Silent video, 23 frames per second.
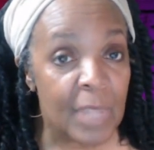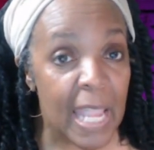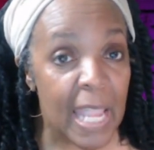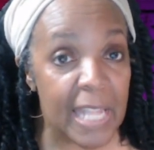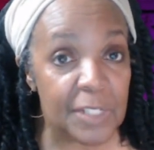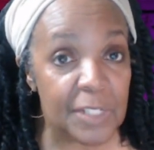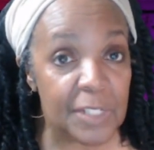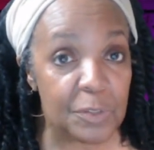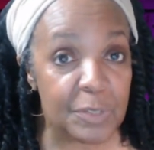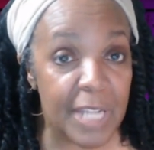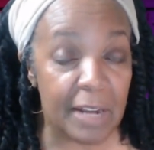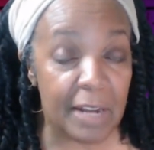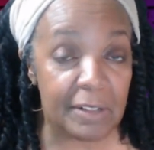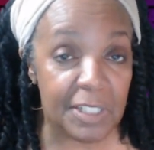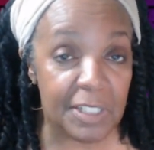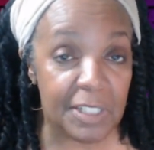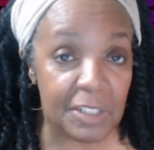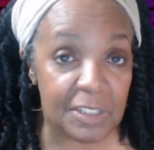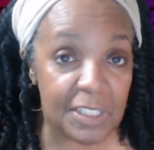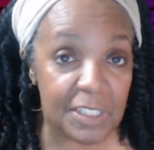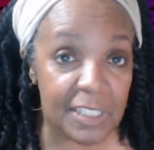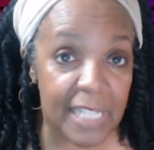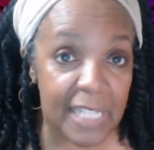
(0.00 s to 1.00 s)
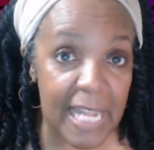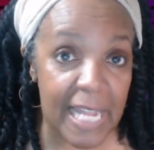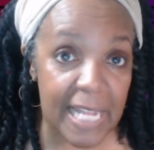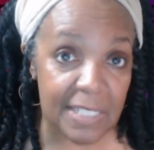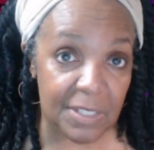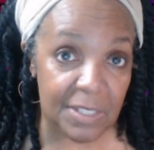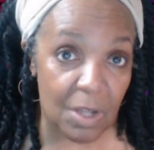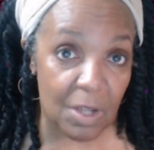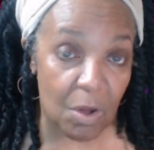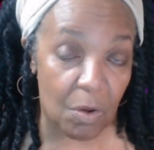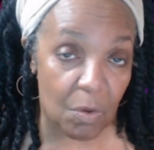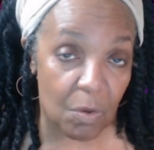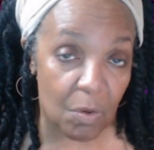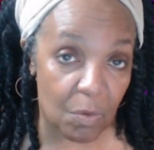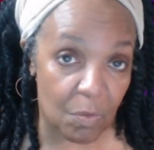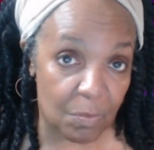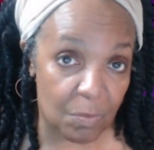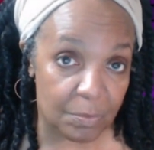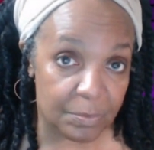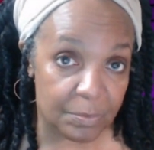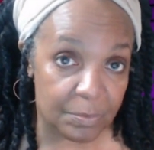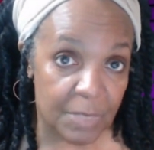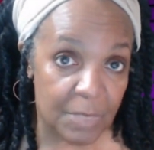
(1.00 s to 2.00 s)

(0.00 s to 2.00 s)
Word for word: and you carry your little ass home.